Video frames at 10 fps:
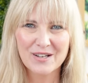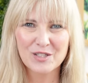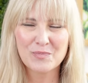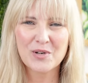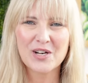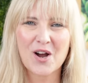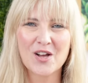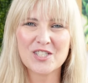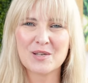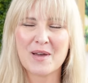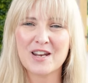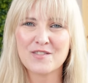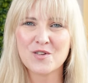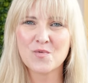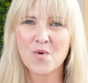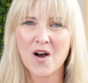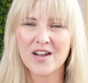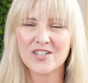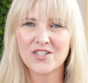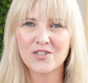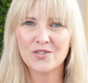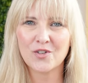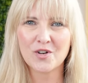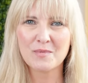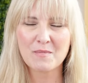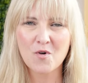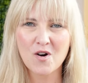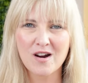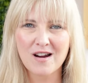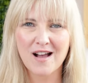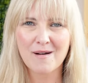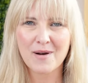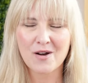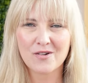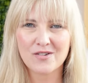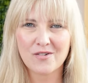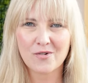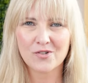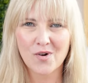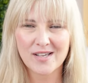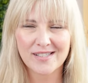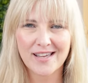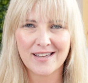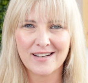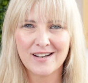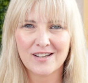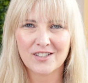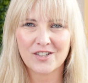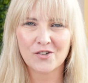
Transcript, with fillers: That was pretty awesome. And if you want to learn a little bit more about your dry skin,